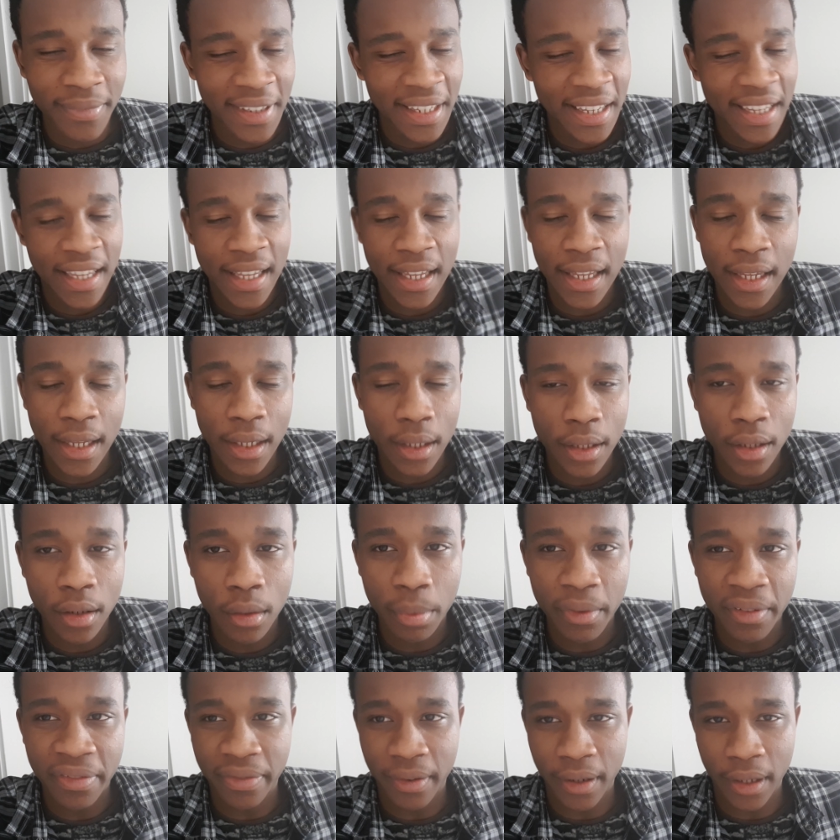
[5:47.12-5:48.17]
It'll
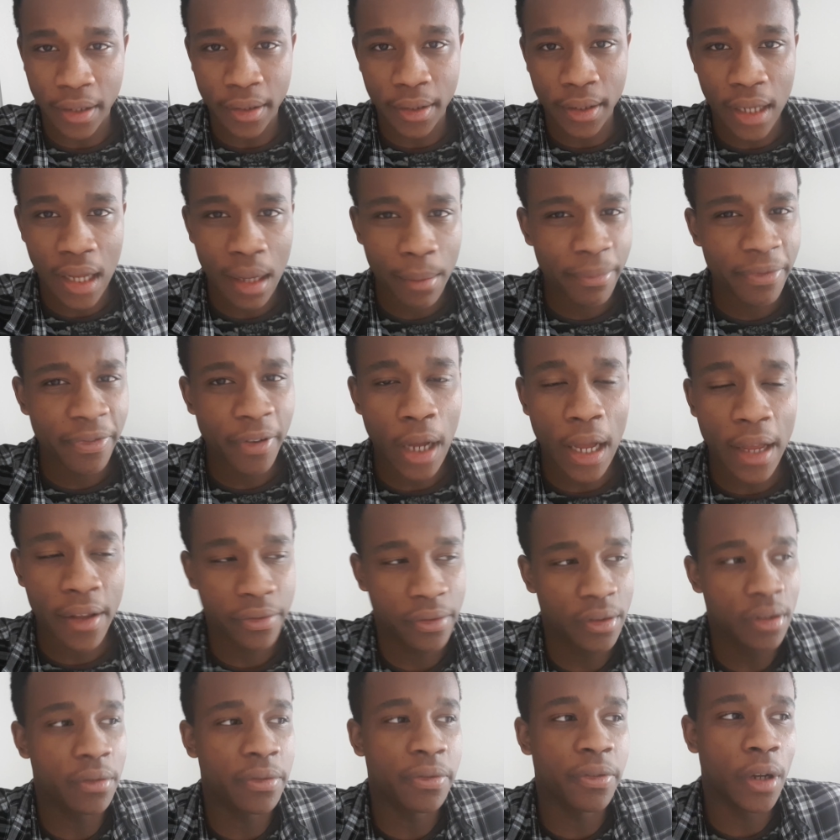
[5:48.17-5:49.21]
be fine. I
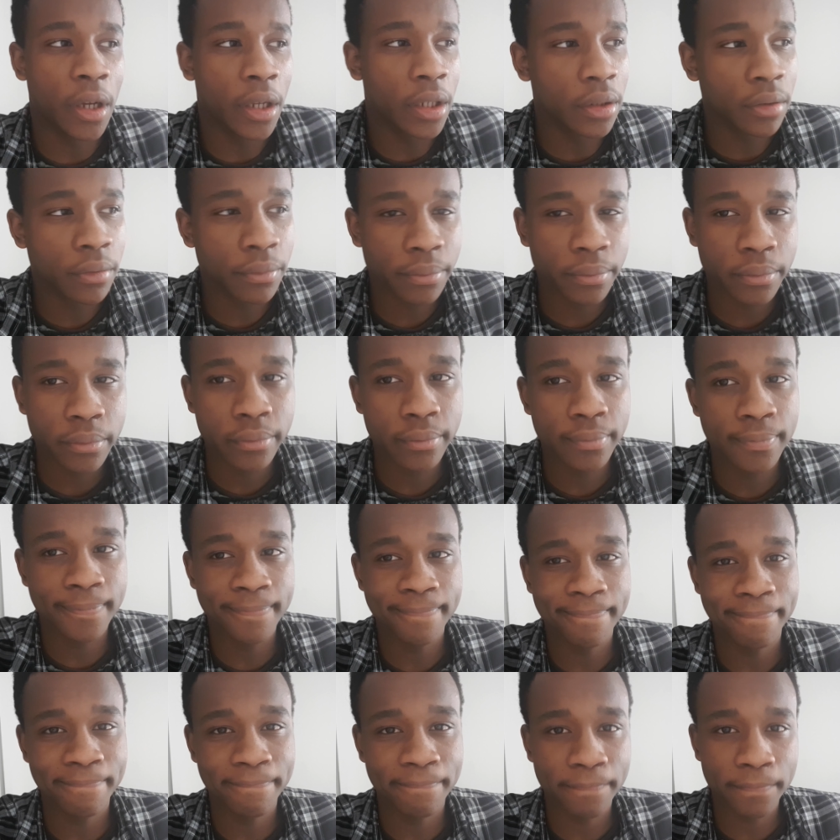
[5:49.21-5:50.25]
feel fine.
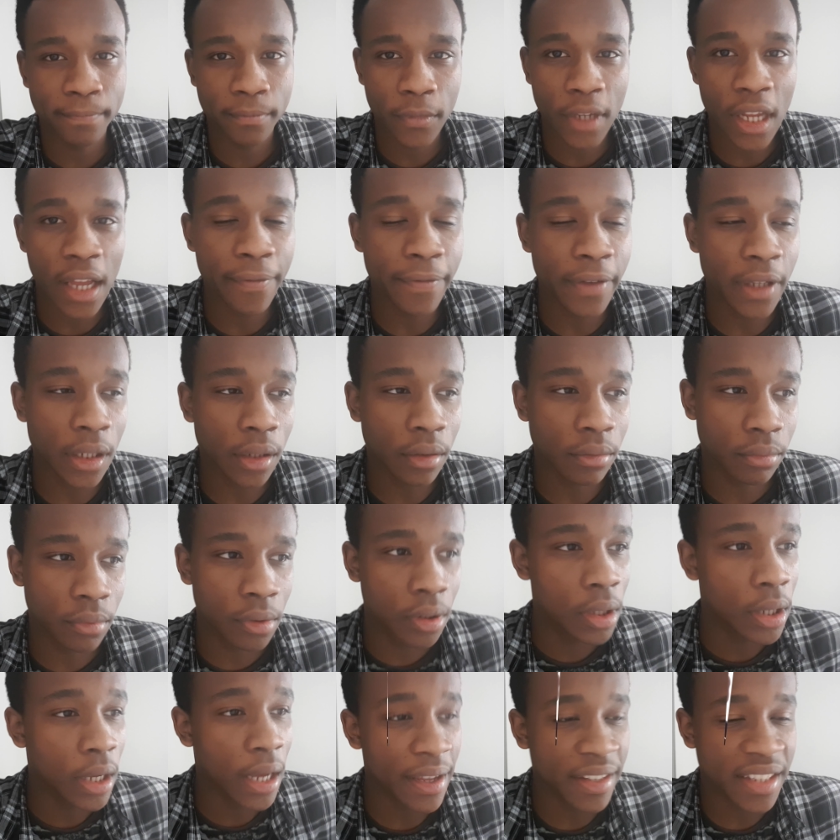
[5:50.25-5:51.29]
I feel
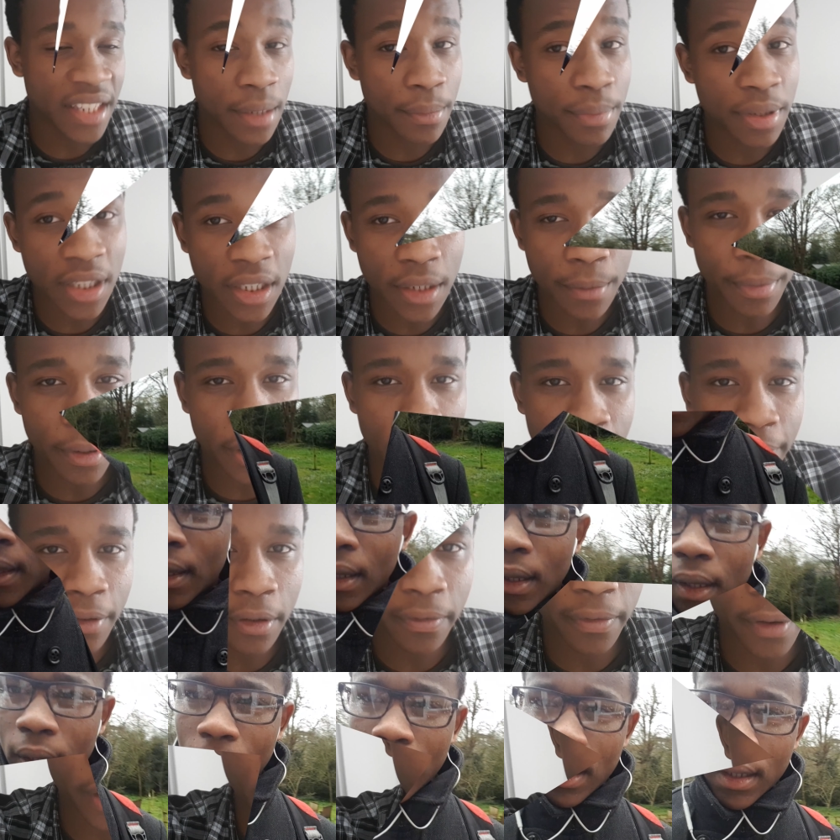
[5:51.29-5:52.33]
tipsy, but I feel
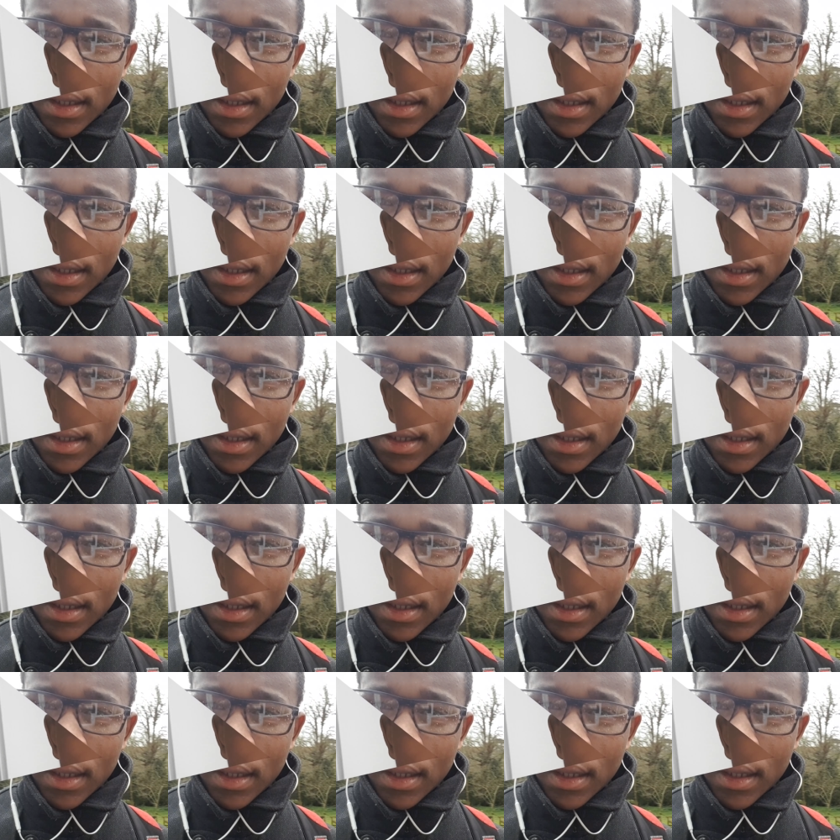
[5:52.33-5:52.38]
fine.